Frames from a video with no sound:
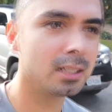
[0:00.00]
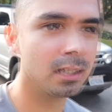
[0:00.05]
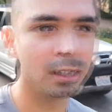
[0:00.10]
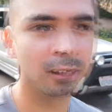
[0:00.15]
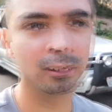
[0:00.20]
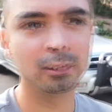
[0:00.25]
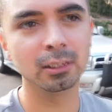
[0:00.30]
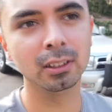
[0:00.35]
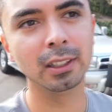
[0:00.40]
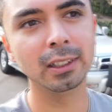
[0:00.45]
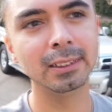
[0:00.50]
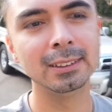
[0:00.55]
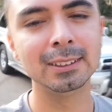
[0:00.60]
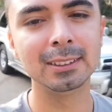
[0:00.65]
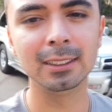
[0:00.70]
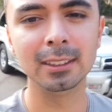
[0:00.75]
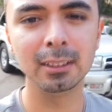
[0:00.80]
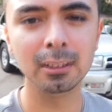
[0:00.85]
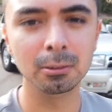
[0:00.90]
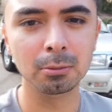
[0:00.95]
I don't like
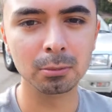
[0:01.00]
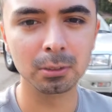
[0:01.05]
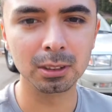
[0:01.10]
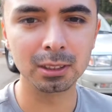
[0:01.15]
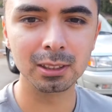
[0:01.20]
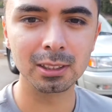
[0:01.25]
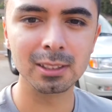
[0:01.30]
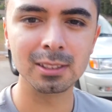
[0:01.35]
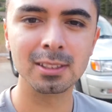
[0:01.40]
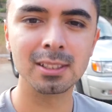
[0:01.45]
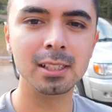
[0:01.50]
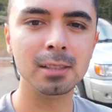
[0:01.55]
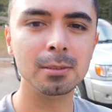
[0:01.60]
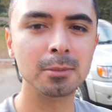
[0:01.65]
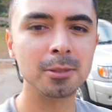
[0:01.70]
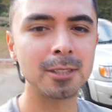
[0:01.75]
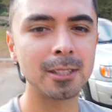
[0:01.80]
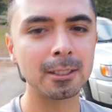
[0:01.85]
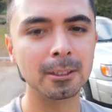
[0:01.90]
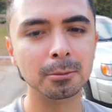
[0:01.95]
sticking with the same
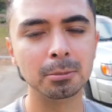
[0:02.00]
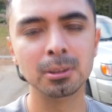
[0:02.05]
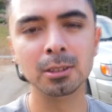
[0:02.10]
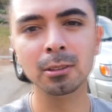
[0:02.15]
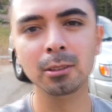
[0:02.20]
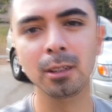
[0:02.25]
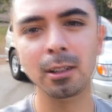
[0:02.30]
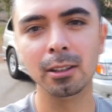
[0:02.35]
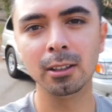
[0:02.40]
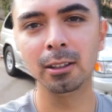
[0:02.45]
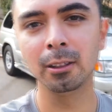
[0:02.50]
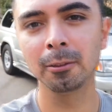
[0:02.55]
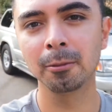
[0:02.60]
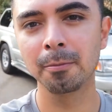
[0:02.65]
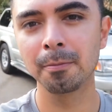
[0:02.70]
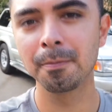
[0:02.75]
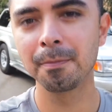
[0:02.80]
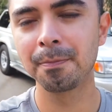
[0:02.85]
setup too long.